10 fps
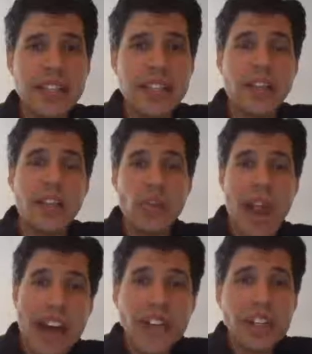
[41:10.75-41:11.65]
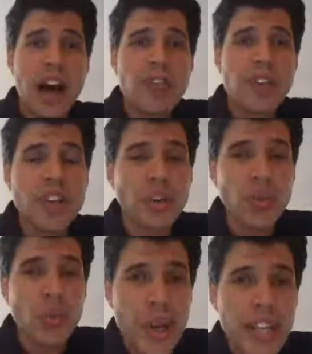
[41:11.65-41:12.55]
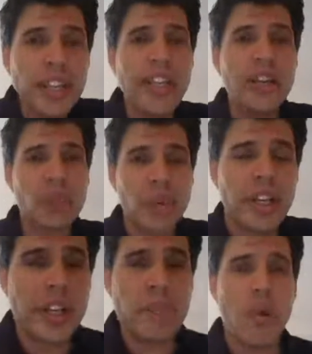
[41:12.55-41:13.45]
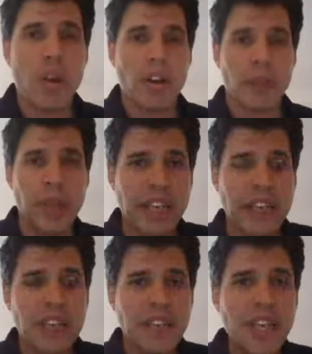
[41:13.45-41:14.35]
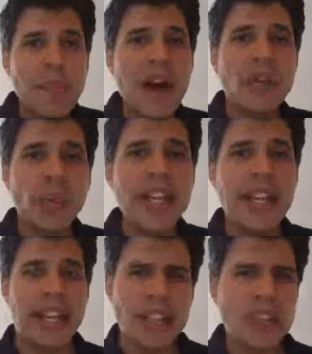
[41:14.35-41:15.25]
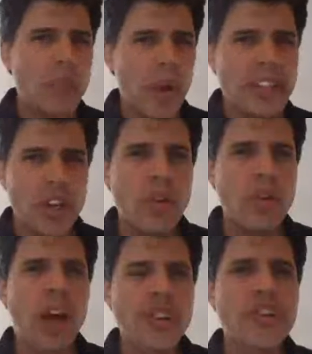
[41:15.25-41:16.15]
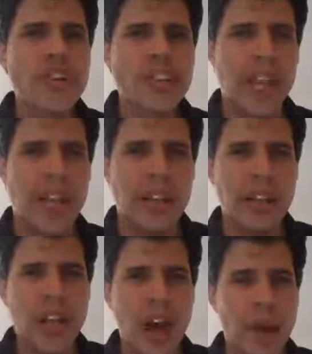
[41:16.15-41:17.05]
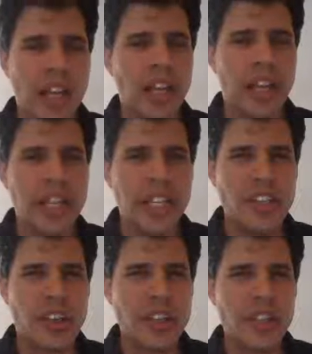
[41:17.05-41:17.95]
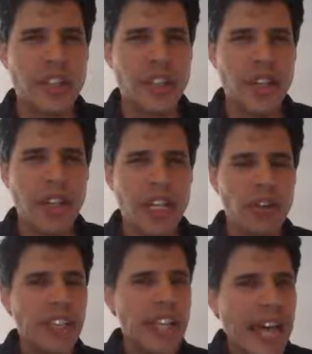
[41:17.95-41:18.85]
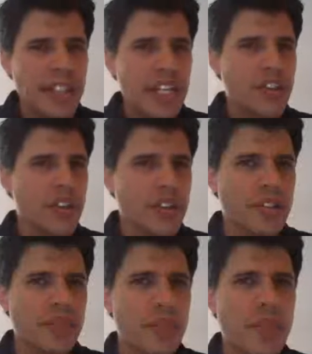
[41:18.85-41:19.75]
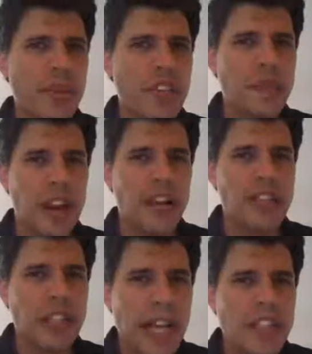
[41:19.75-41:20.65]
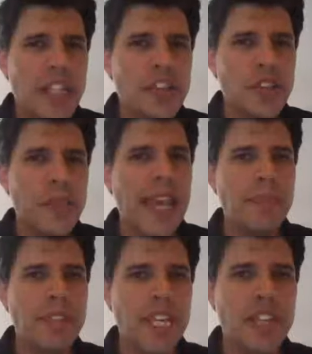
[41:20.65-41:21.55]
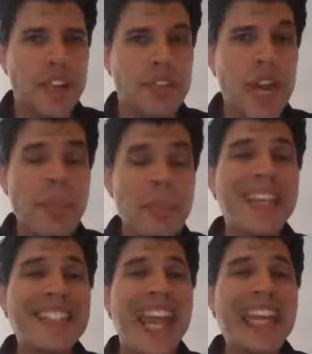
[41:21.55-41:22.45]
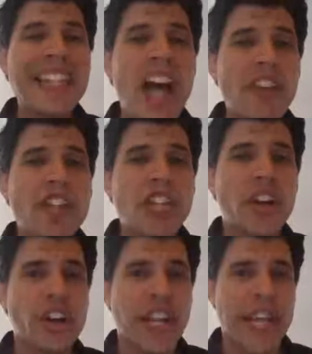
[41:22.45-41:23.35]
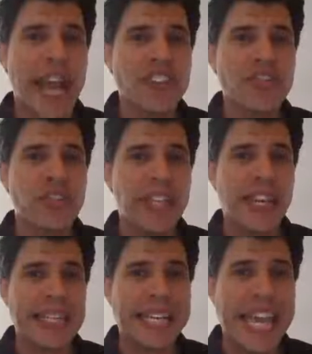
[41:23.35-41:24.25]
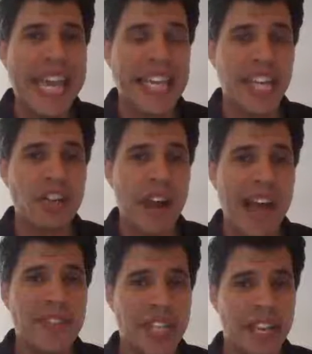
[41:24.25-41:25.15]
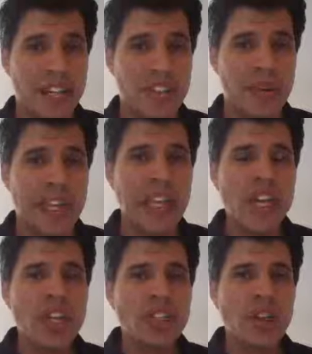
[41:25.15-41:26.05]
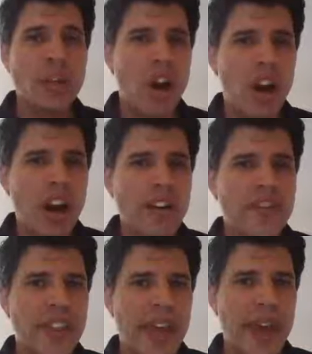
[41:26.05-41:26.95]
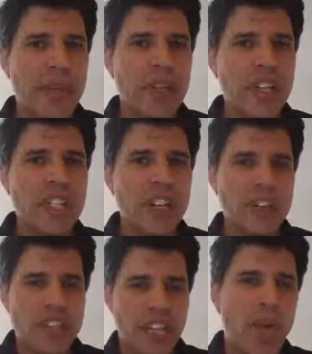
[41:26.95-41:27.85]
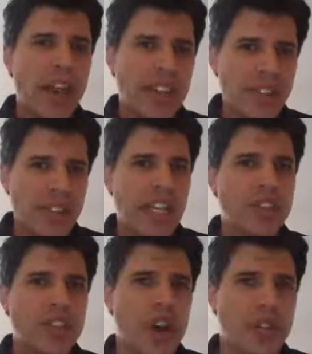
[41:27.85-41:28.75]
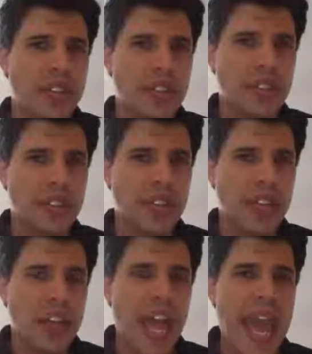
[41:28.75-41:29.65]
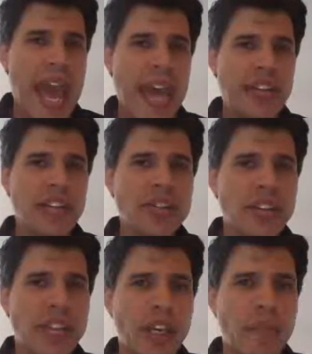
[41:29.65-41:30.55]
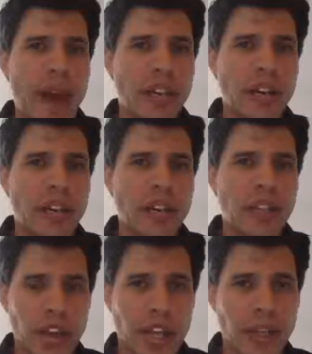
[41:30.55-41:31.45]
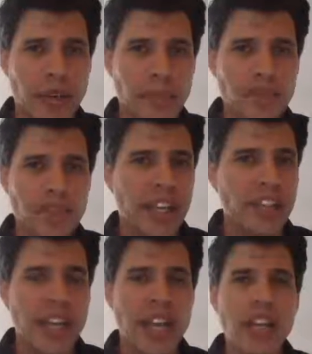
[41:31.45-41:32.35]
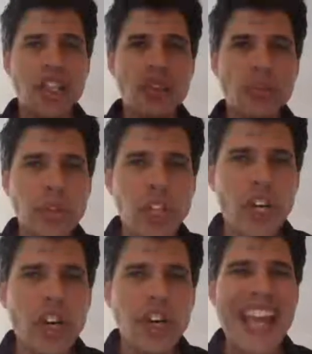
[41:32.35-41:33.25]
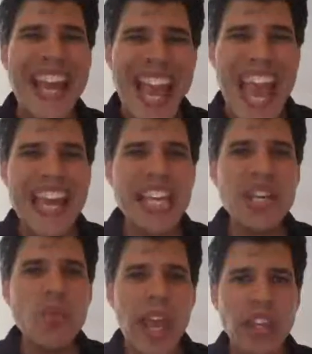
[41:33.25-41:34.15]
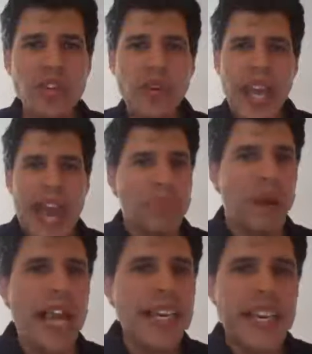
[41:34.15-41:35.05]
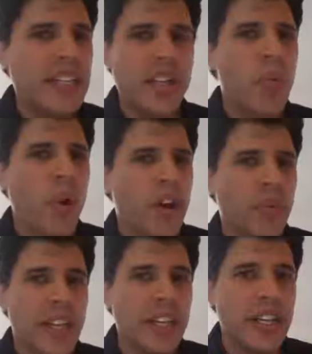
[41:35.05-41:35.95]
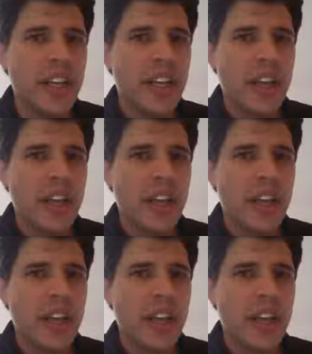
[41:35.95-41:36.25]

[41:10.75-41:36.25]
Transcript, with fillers: listen, graphic novels are really, really important, because the thing about reading, and this is what I don't understand about a lot of teachers. You know, a lot of teachers, remember this parents, a lot of teachers became teachers because they loved learning naturally as a kid and they gravitated to it. So it's hard for them to understand why other kids don't. And here's the thing about learning. Like I said, you learn any way you can. My kid didn't want to read.